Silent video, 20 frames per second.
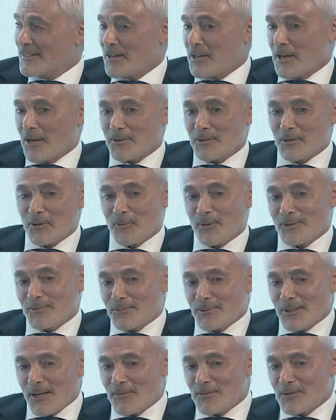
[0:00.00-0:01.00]

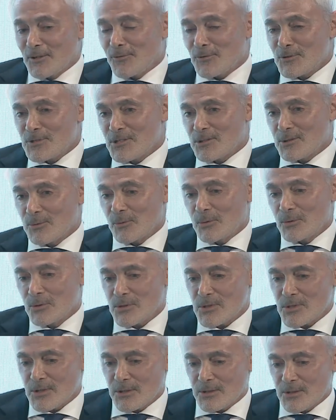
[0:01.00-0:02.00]
We have a different set of
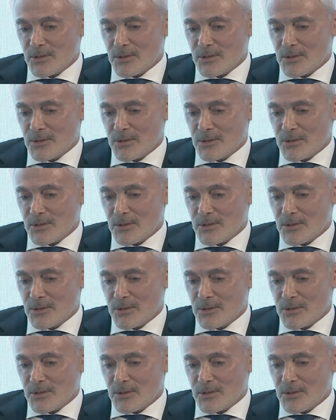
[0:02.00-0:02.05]
rules here.